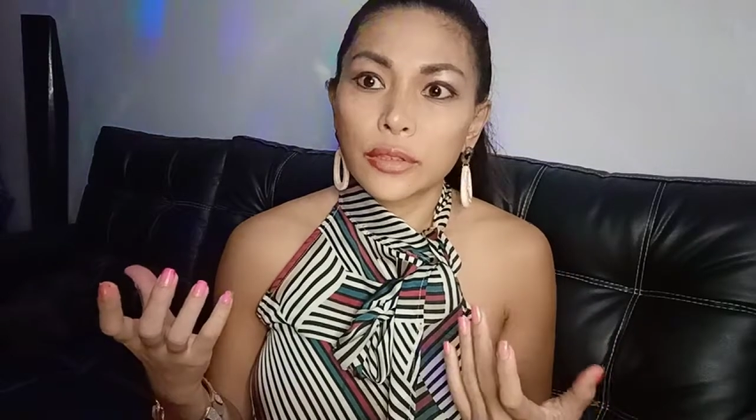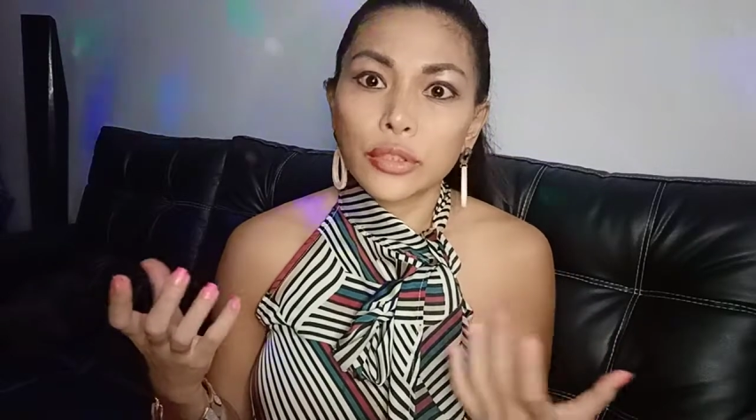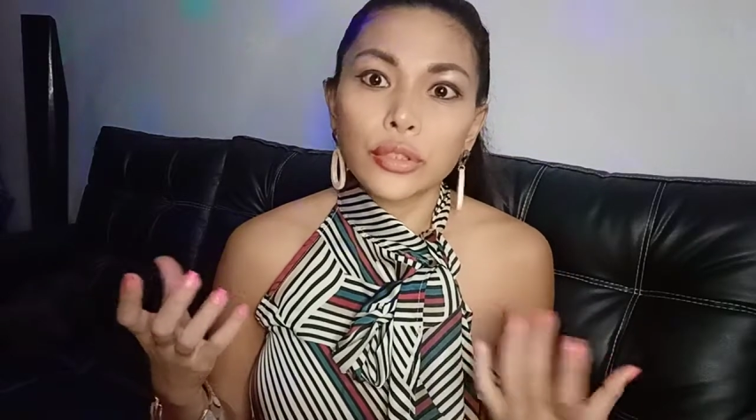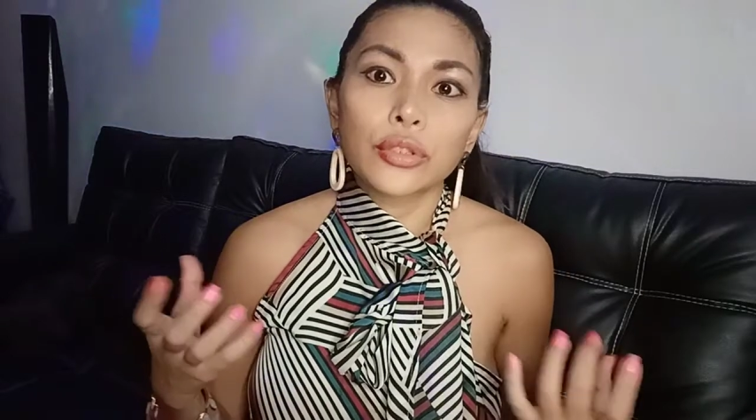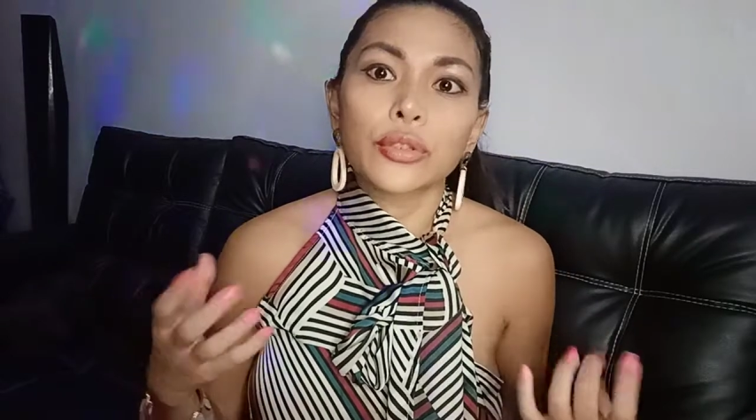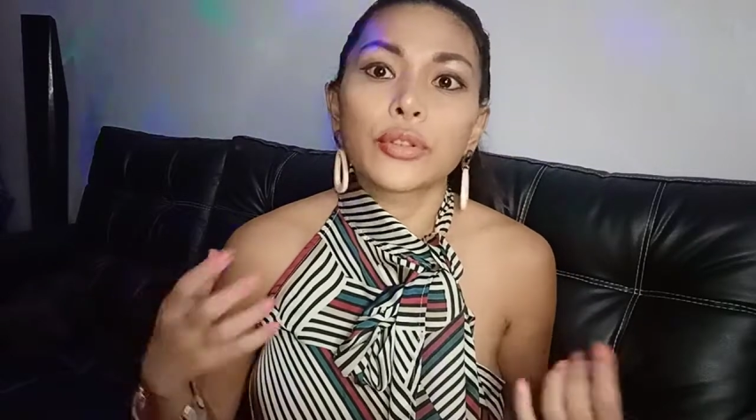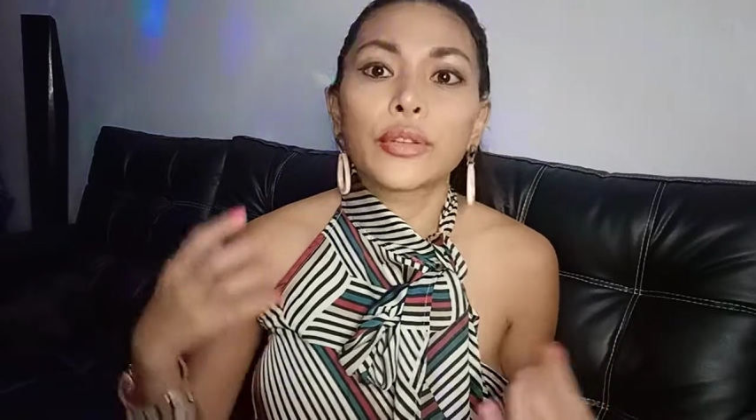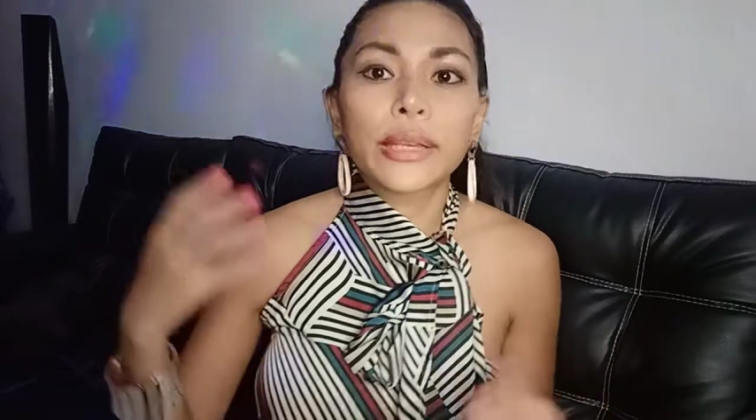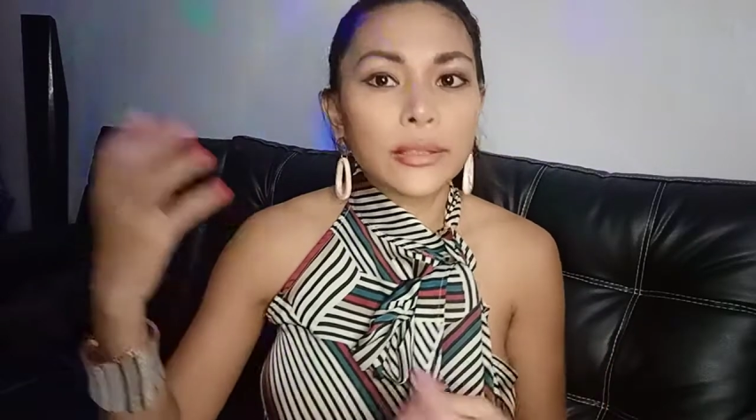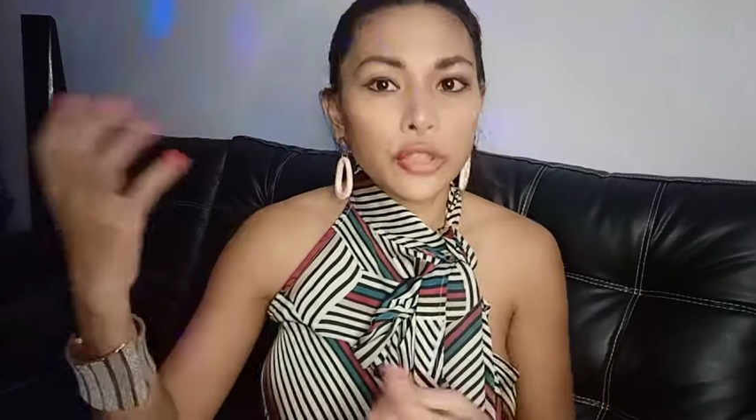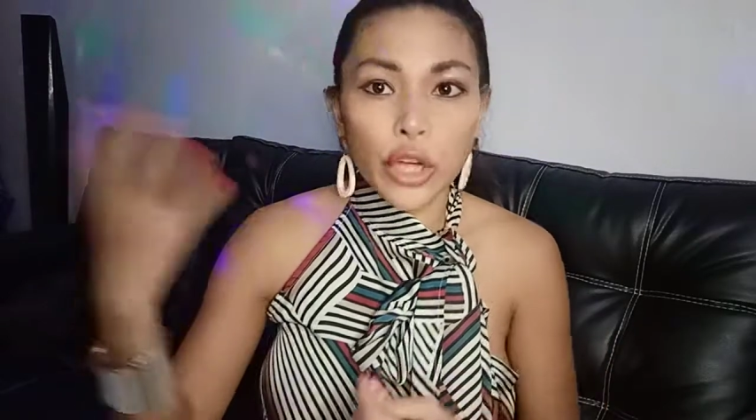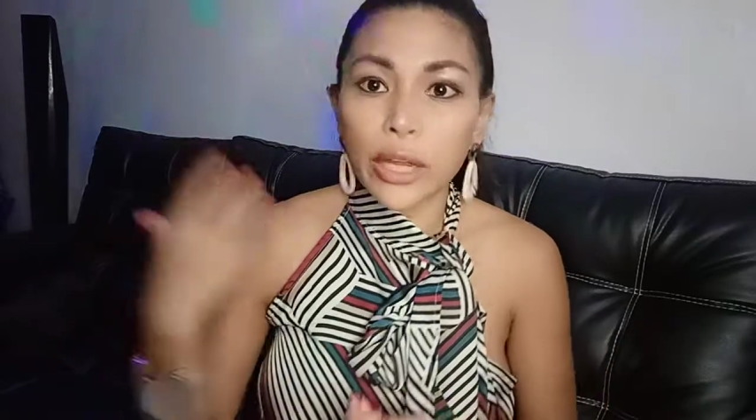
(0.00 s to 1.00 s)
to
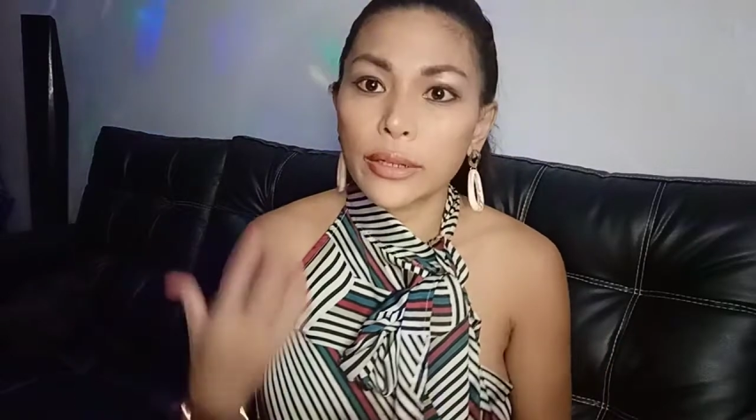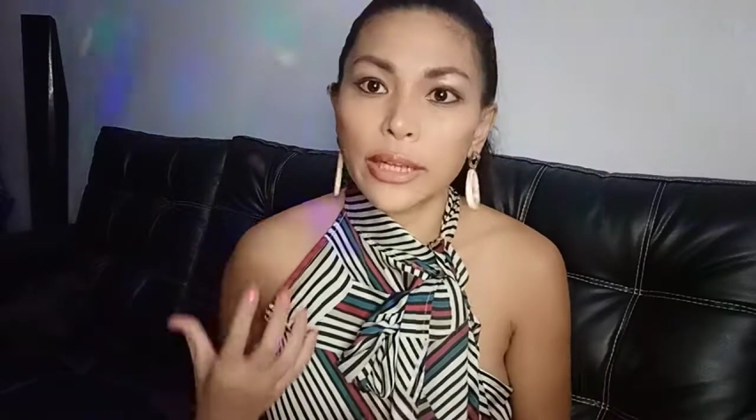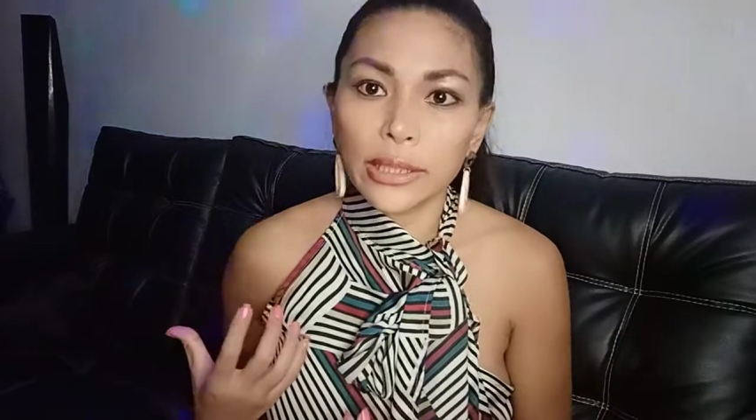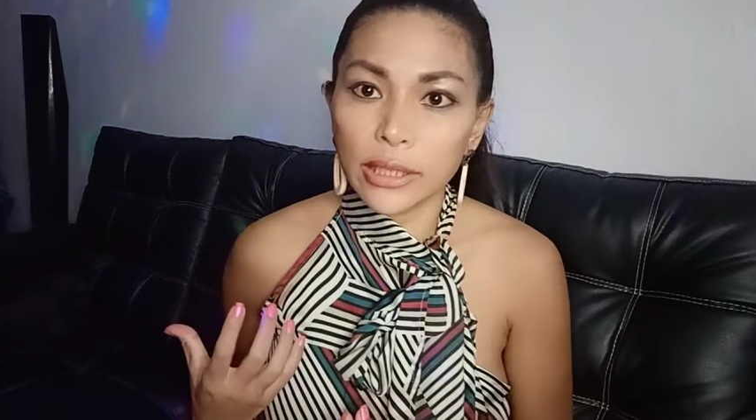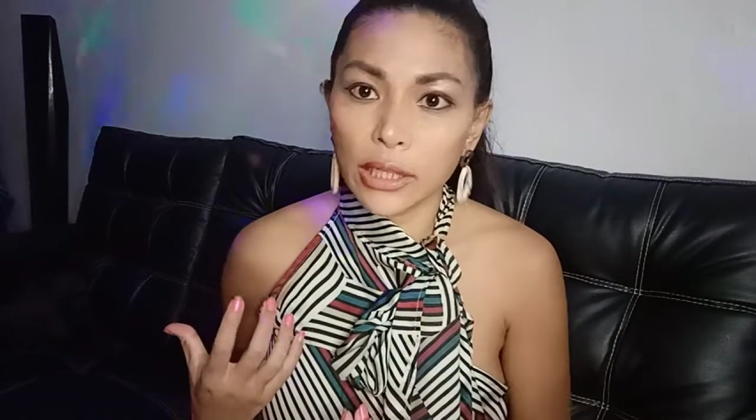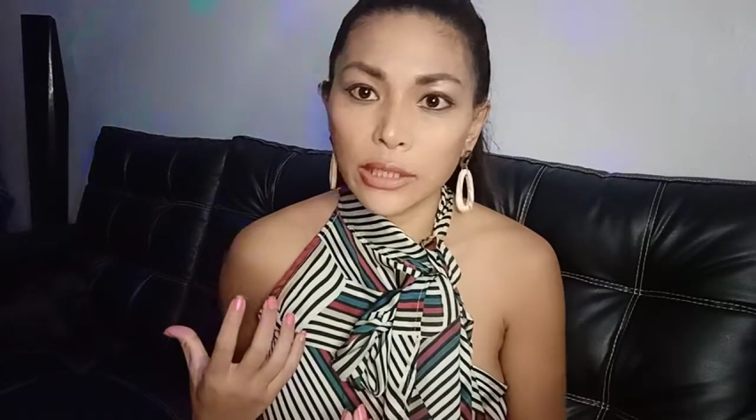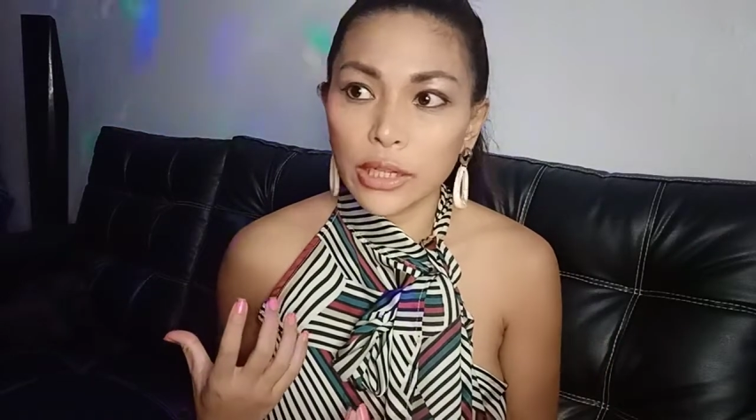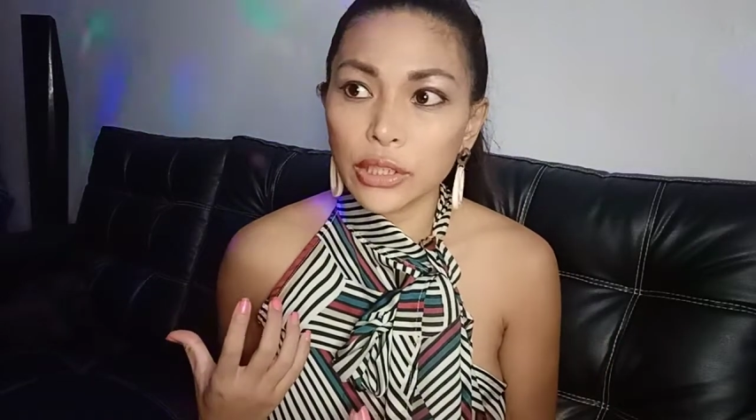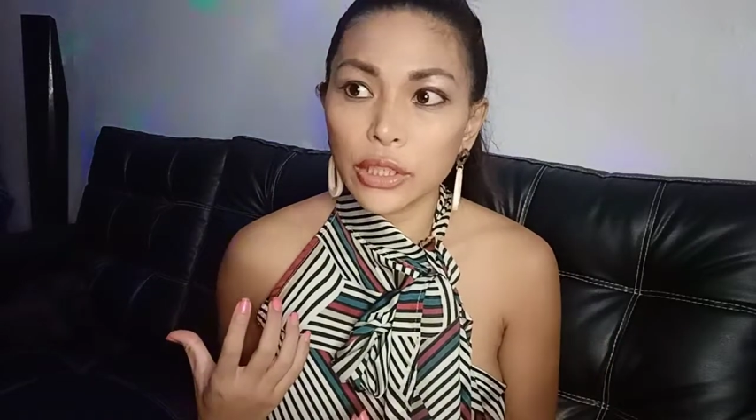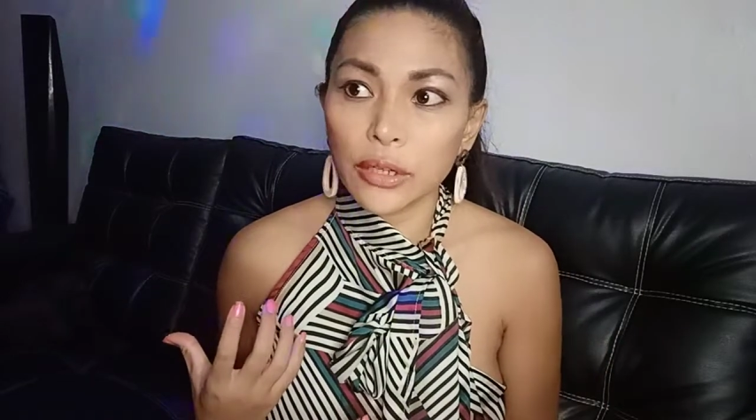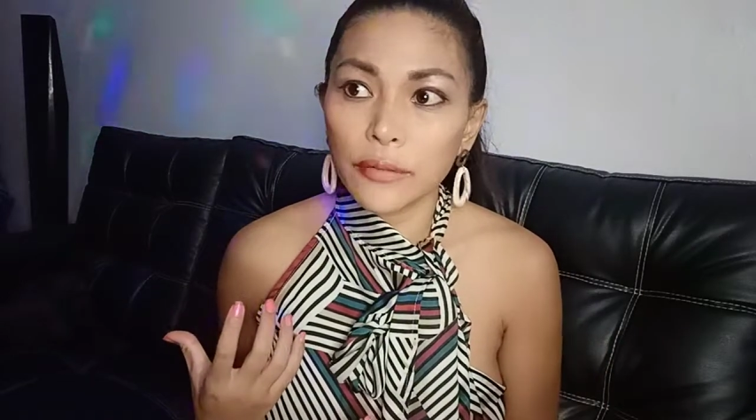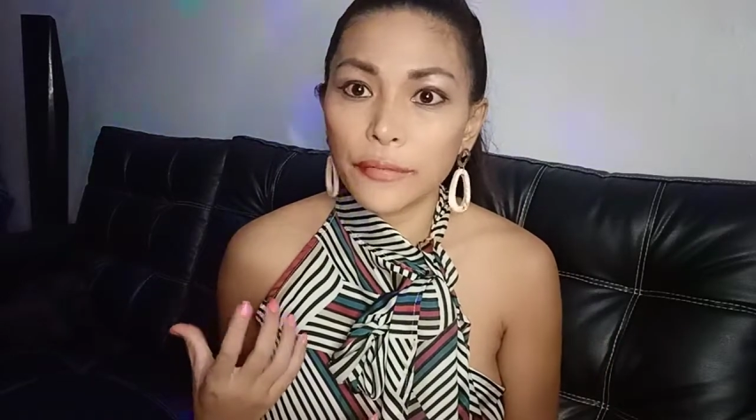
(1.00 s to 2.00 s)
try to get the
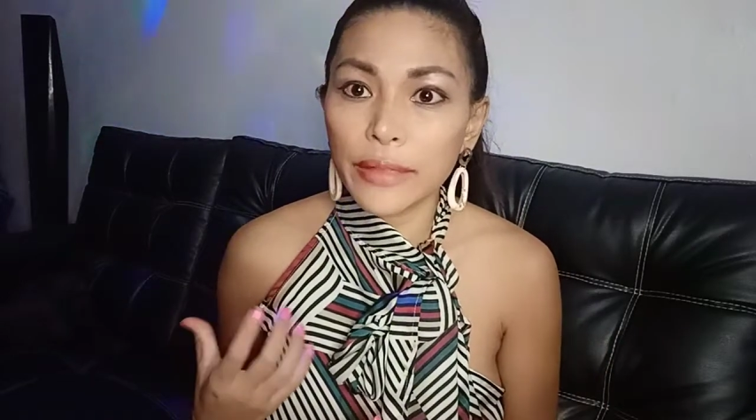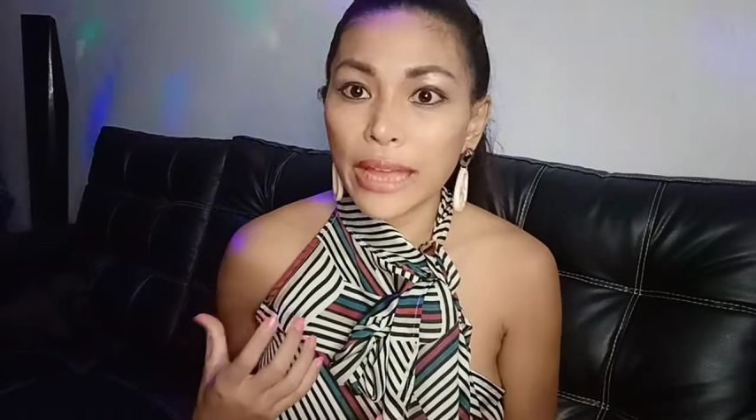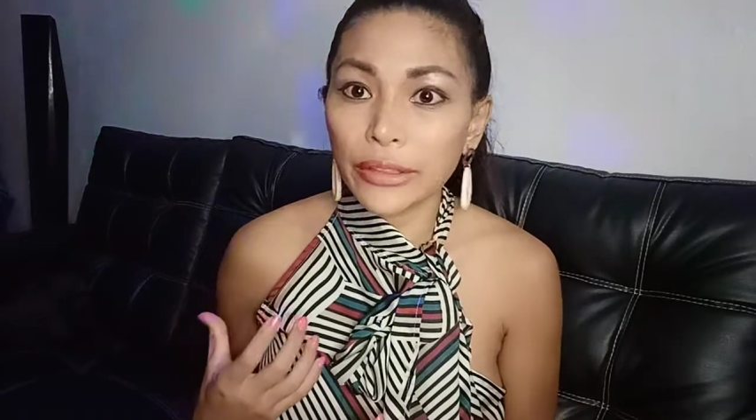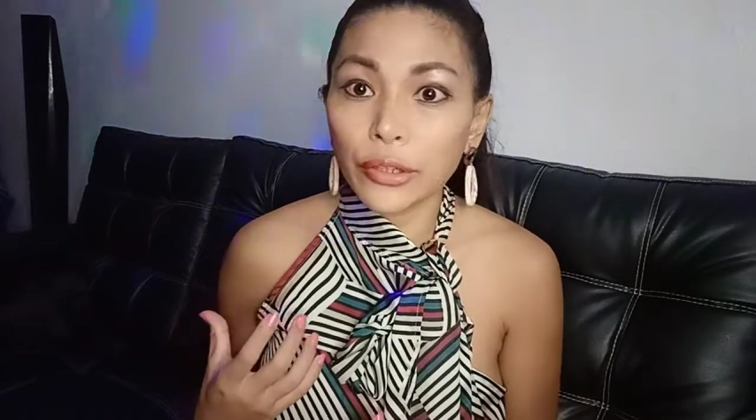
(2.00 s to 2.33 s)
attention of that